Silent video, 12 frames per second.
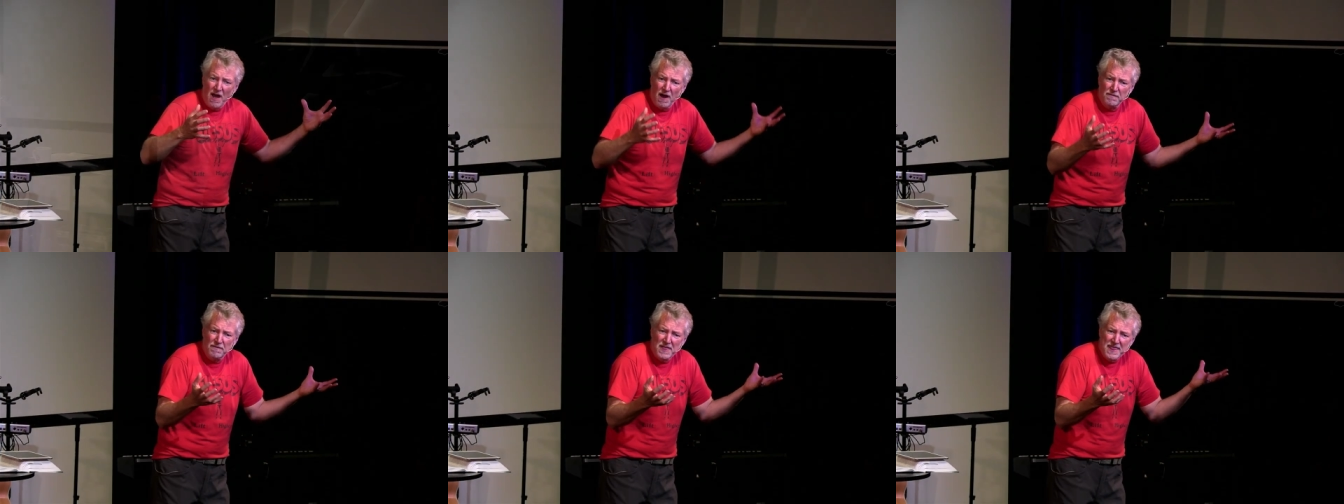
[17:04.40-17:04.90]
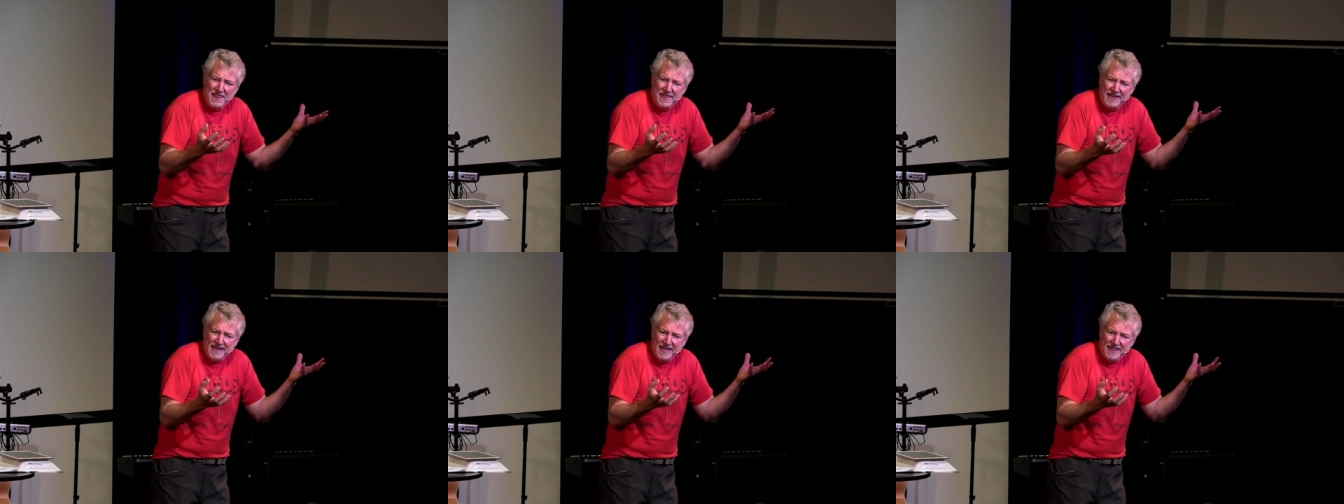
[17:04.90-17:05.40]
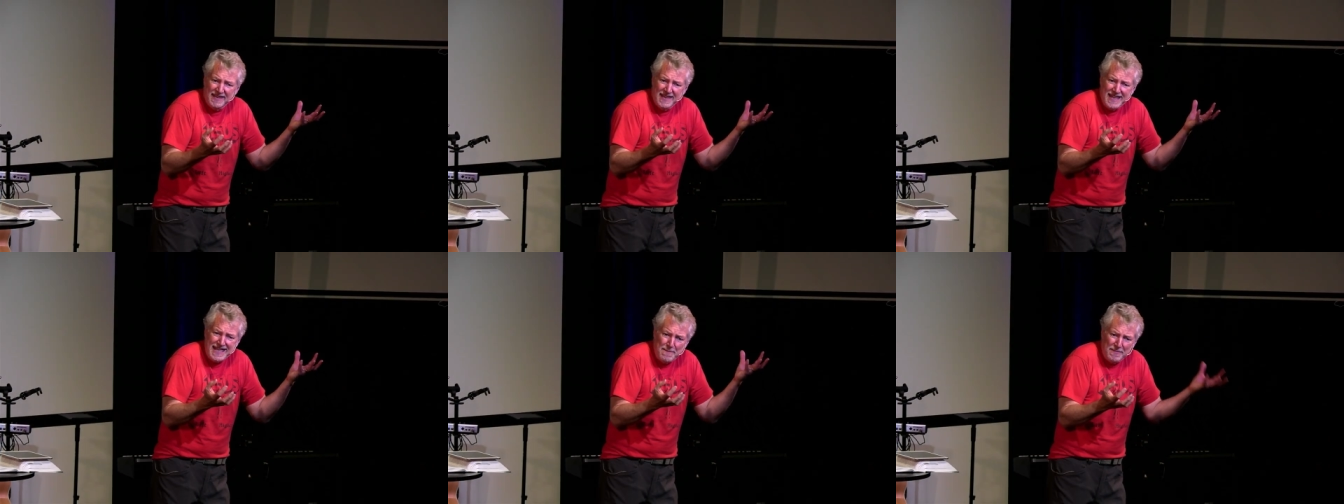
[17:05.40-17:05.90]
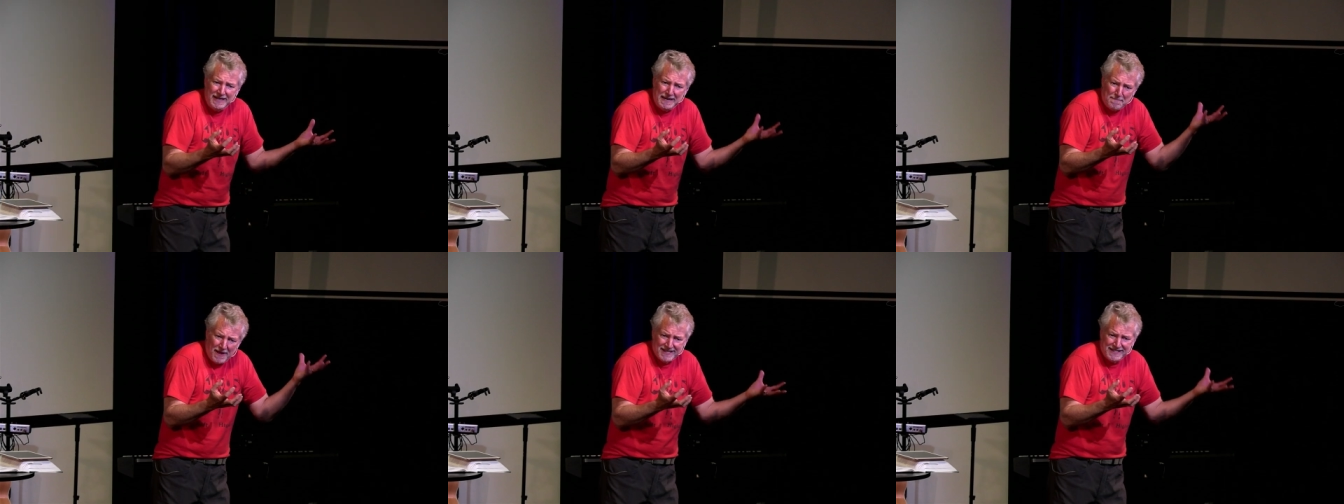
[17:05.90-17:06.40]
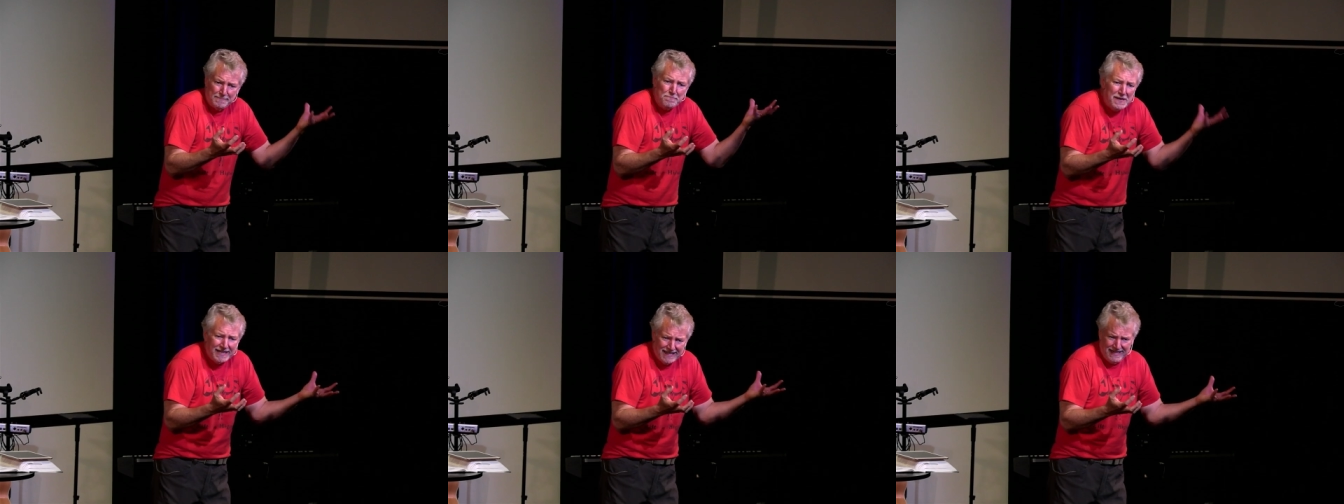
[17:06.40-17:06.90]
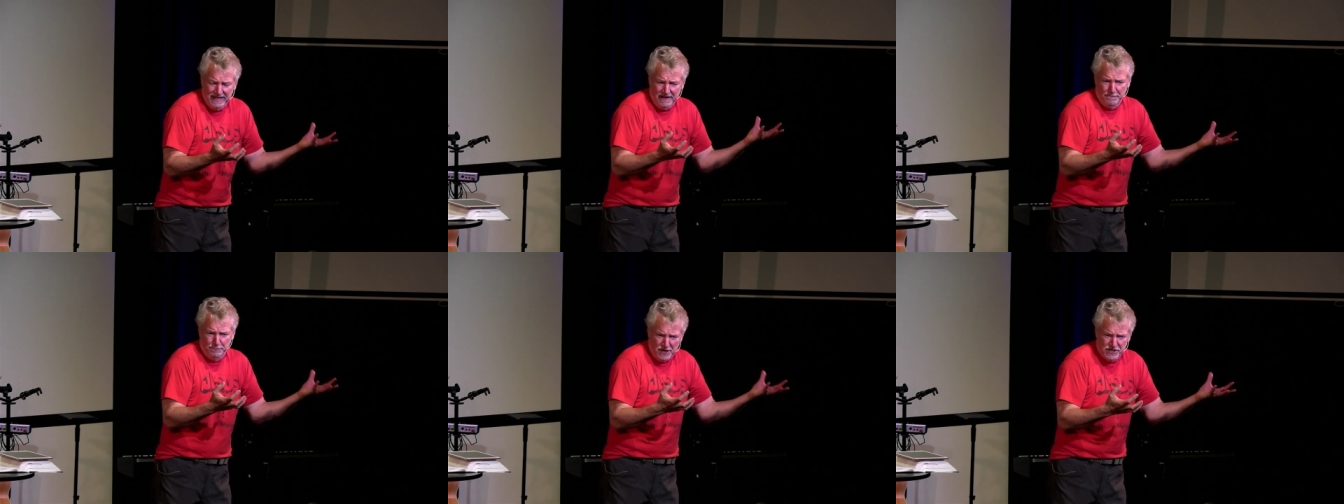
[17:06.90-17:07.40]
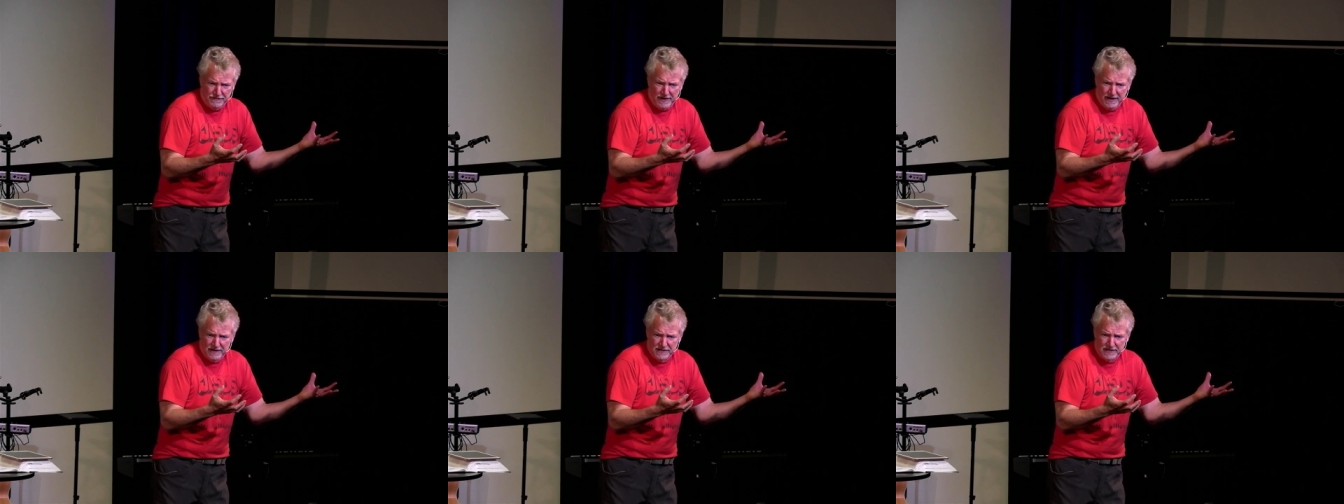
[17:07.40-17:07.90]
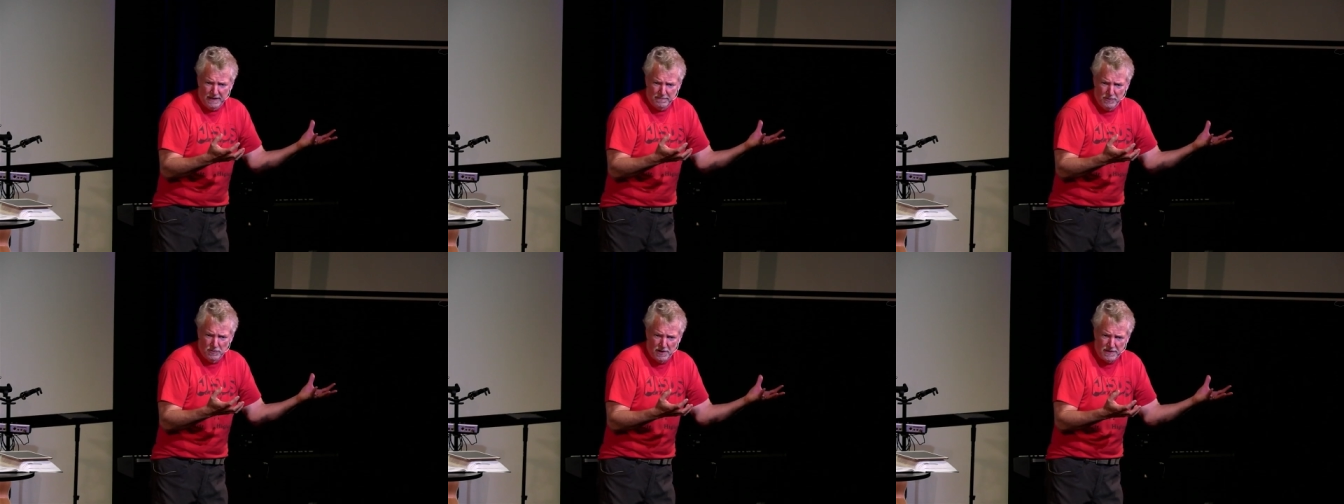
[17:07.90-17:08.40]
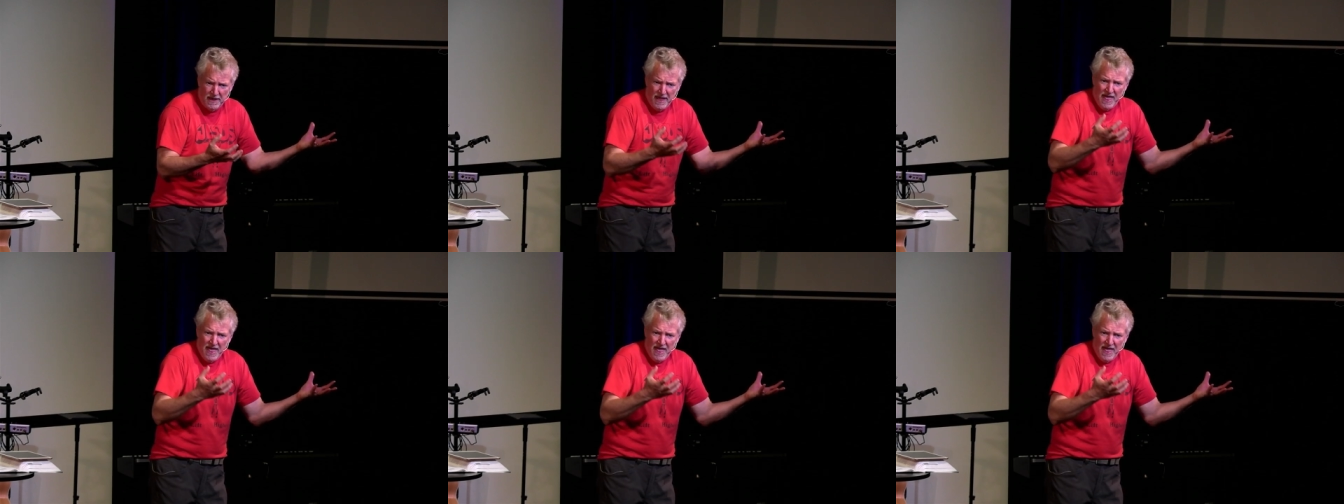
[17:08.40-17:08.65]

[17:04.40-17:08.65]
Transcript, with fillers: of the, the imminent possibility of brush fires up north,